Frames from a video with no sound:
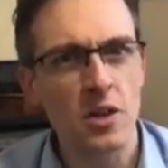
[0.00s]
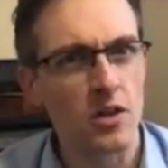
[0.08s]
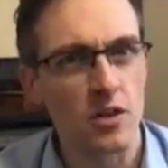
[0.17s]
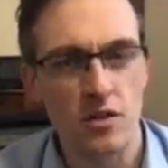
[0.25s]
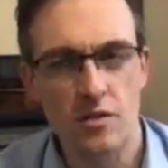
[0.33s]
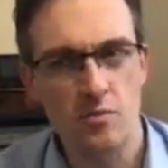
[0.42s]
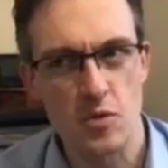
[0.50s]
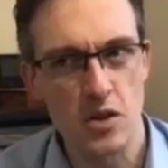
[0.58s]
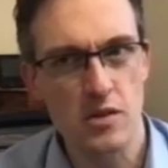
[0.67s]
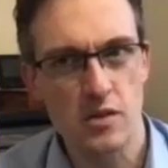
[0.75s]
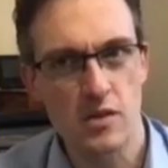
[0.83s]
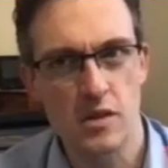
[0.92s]
because
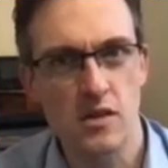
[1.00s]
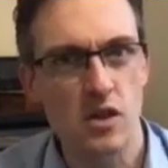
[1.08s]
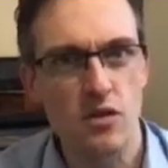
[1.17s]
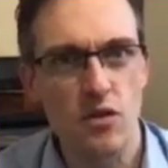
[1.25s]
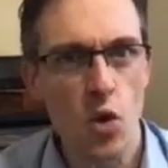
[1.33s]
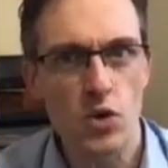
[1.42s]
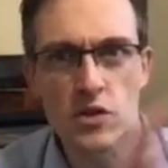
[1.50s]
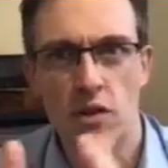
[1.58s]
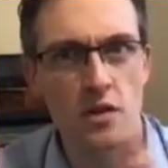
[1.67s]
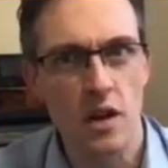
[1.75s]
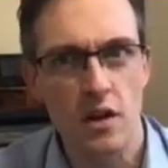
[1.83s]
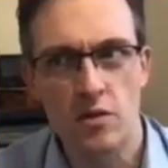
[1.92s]
this divorce and